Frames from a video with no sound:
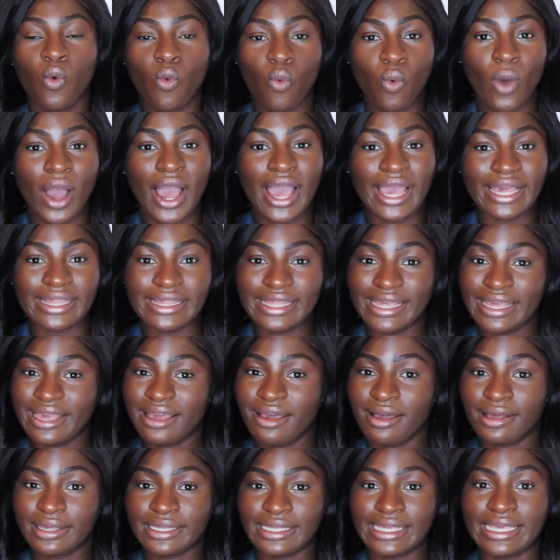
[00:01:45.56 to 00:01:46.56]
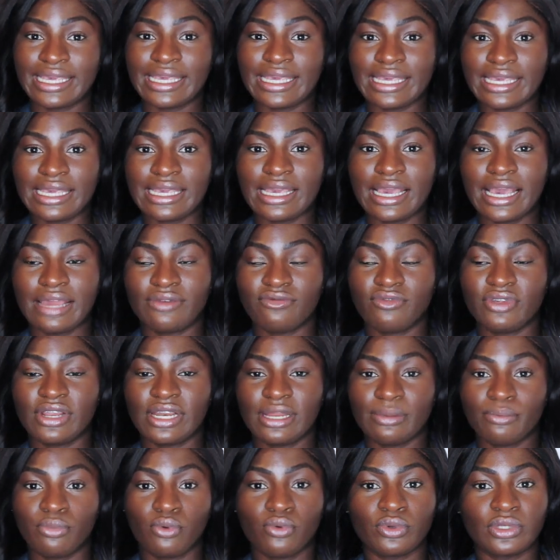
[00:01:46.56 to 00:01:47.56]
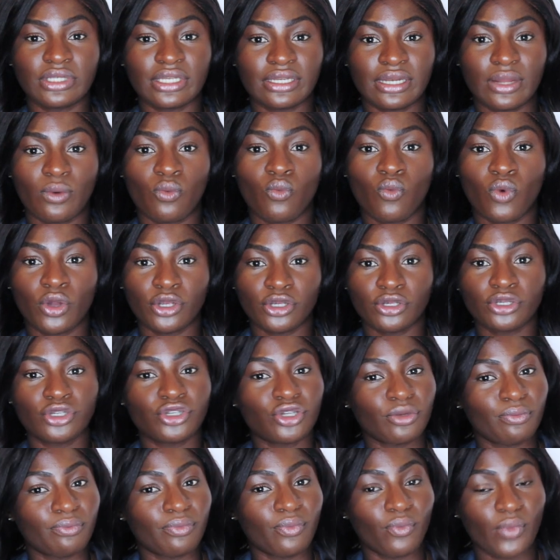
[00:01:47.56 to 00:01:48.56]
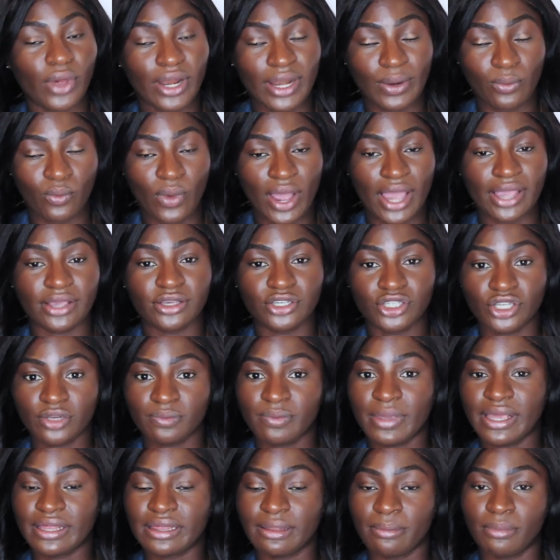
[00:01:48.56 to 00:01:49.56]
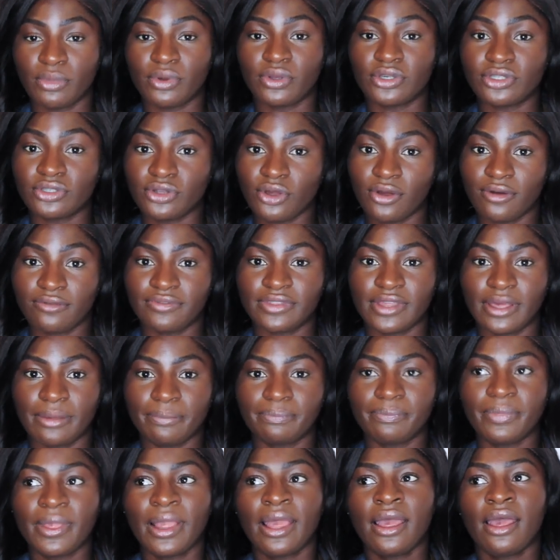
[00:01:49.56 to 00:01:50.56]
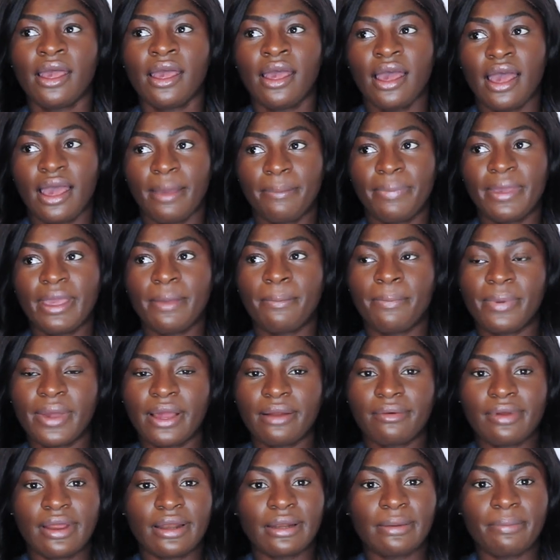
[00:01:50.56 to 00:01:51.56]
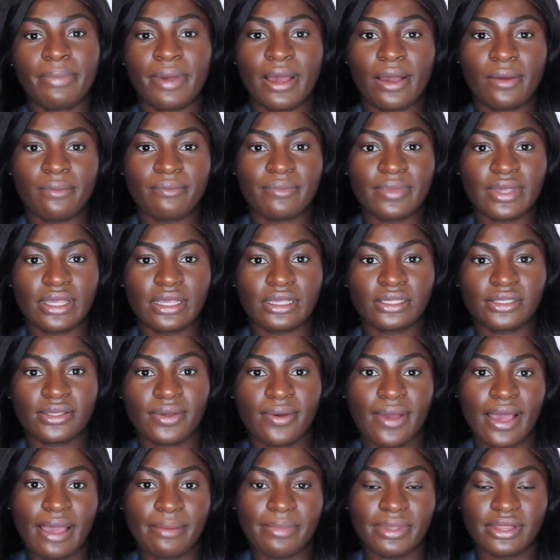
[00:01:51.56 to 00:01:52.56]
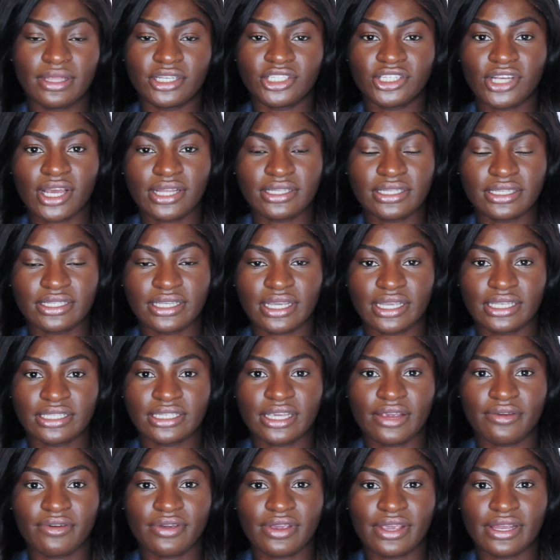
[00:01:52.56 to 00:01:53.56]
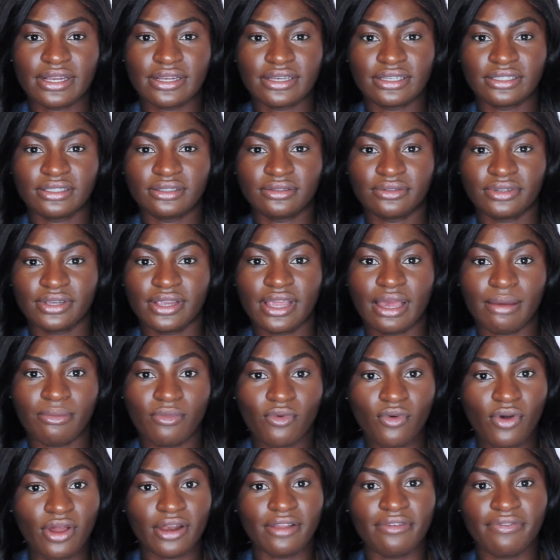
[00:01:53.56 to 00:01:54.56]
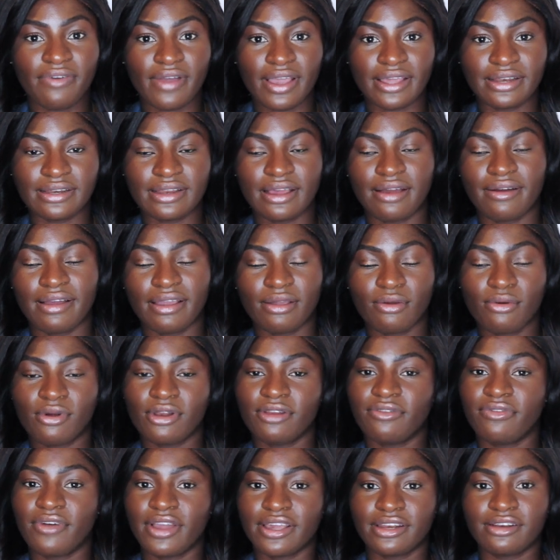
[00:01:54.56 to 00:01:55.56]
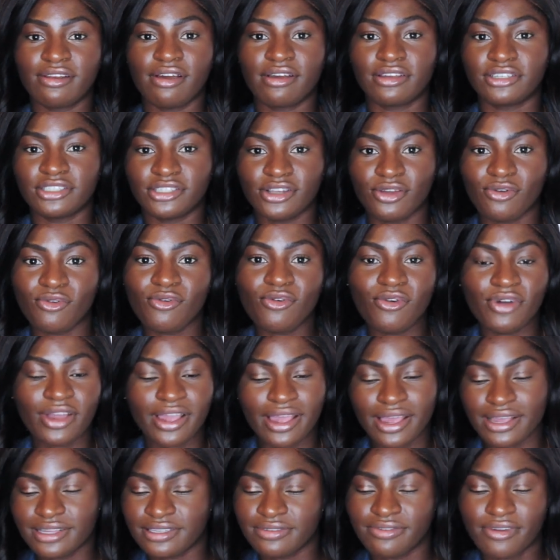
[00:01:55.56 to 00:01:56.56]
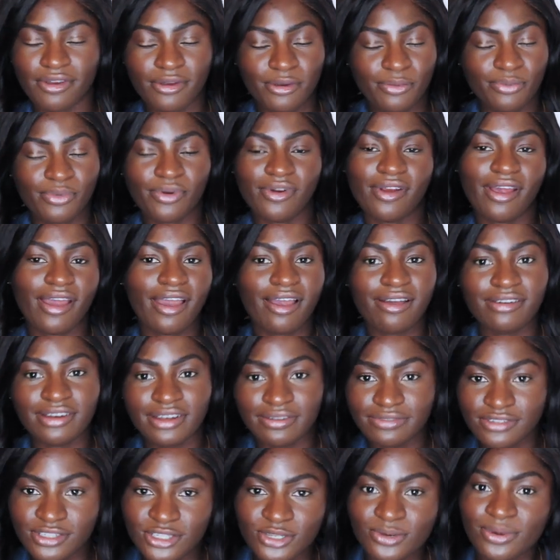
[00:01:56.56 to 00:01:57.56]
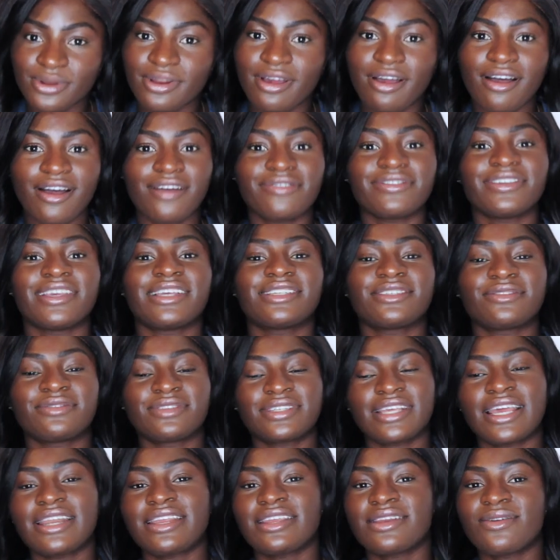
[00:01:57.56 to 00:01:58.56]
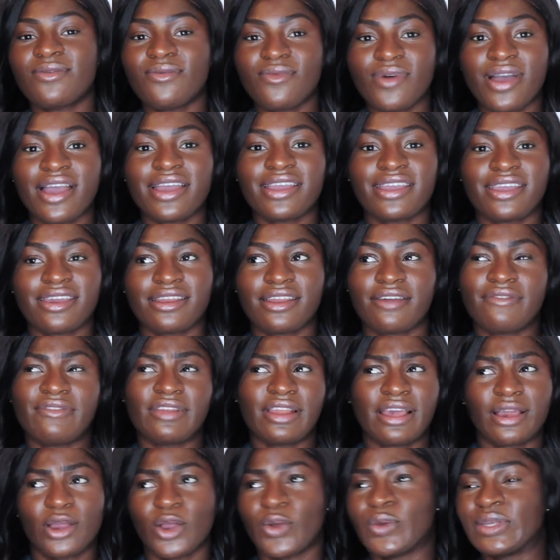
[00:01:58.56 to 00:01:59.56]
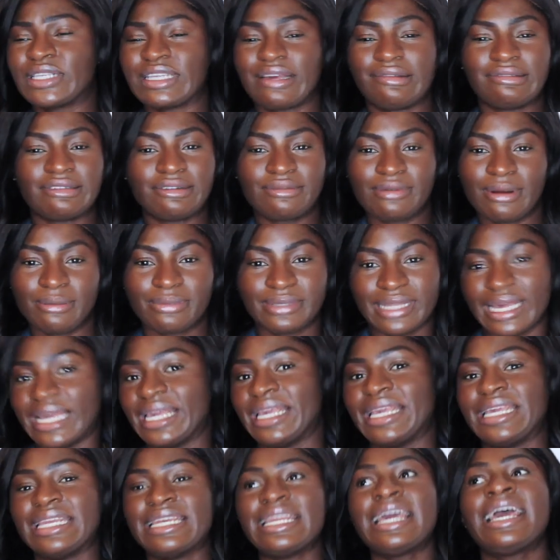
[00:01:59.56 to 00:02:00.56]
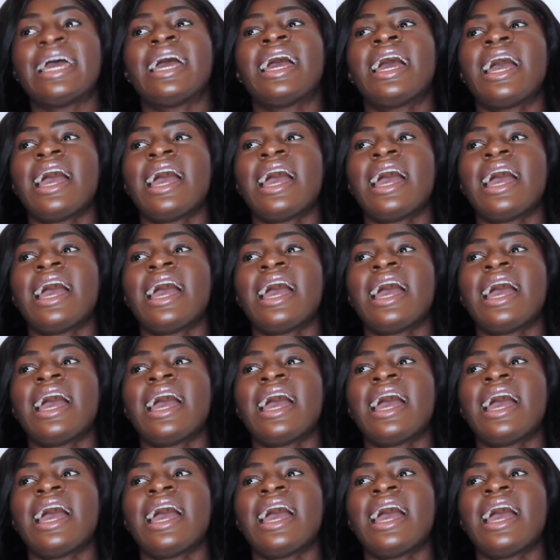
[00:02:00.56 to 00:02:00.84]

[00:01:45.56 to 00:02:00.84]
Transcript: why they are key and really important, and what you should, why you should make the most of them. A bit of background about me. So I'm in the chartered secretarial industry. I'm qualified now. I qualified last year August. Very proud. After 2.5 years of studying and working, I feel like I always have to rub that in.